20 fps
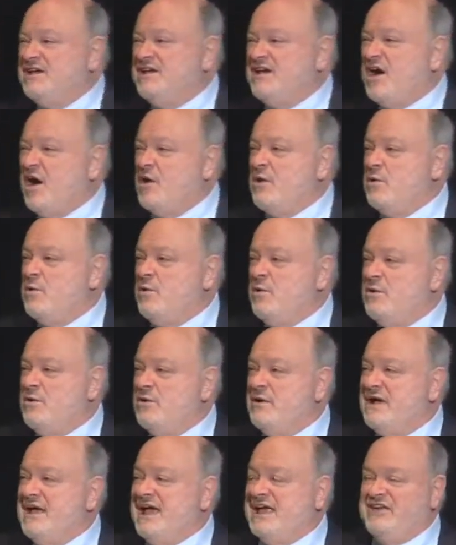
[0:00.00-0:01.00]
go
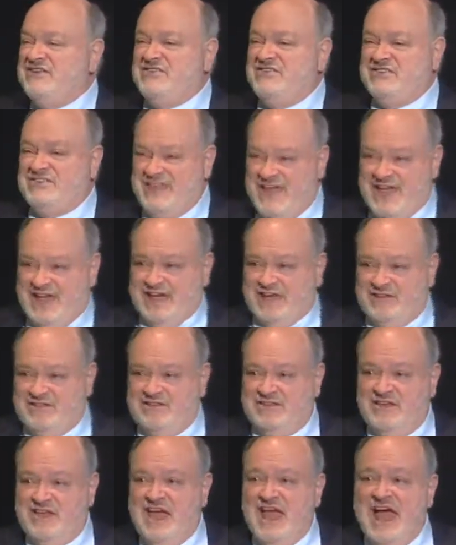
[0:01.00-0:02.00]

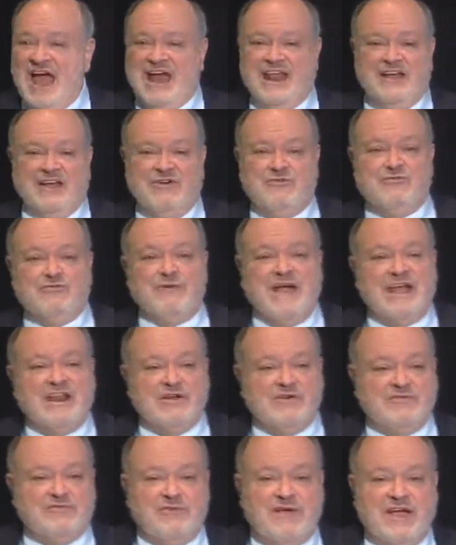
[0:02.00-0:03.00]
extinct at a
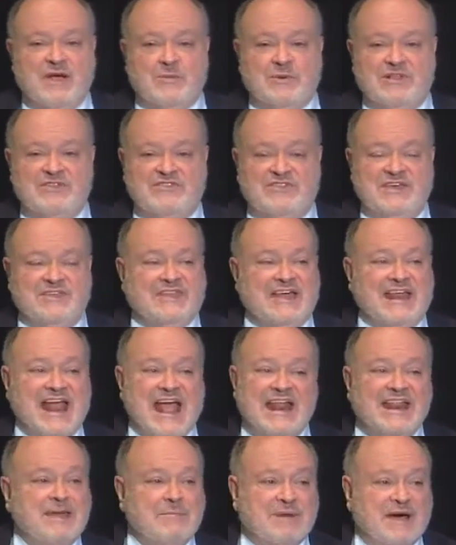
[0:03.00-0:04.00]
greater frequency than
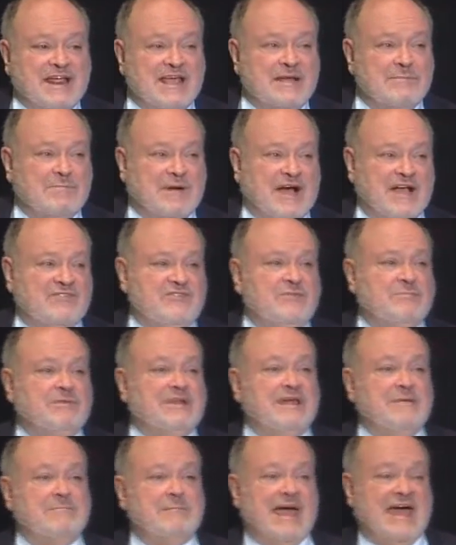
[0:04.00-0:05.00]
anybody had
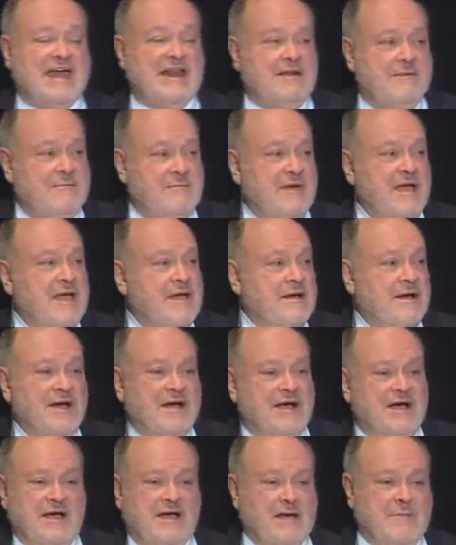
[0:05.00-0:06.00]
possibly man, uh,
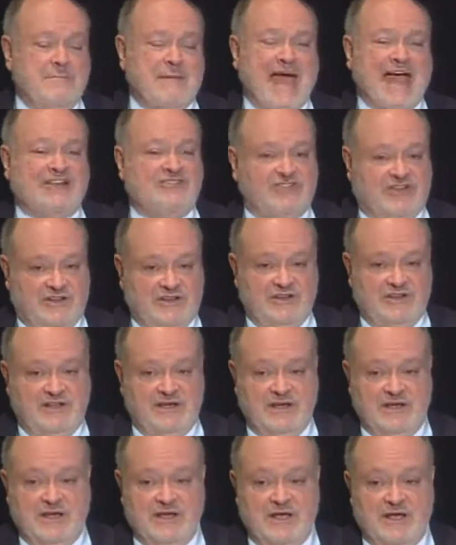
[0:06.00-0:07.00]
uh, imagined.
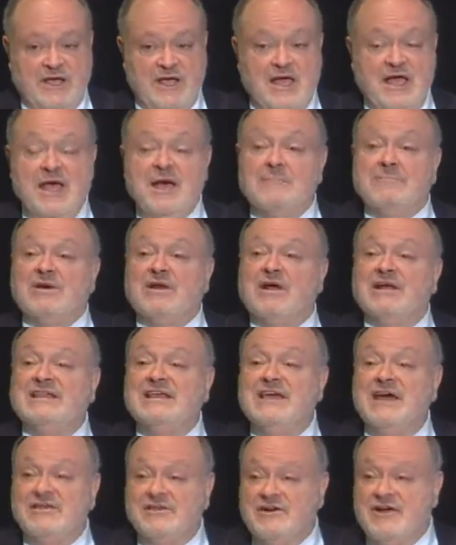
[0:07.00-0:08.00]
But on
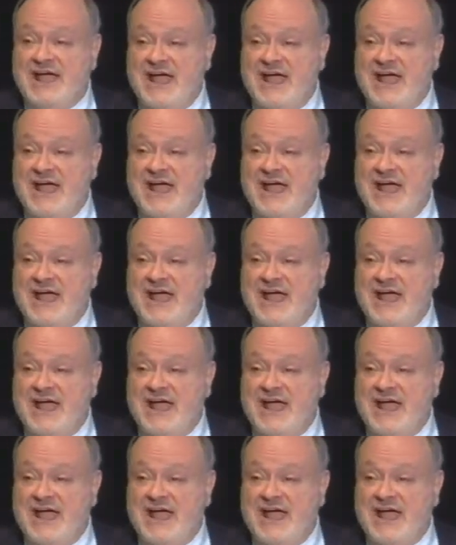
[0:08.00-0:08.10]
the other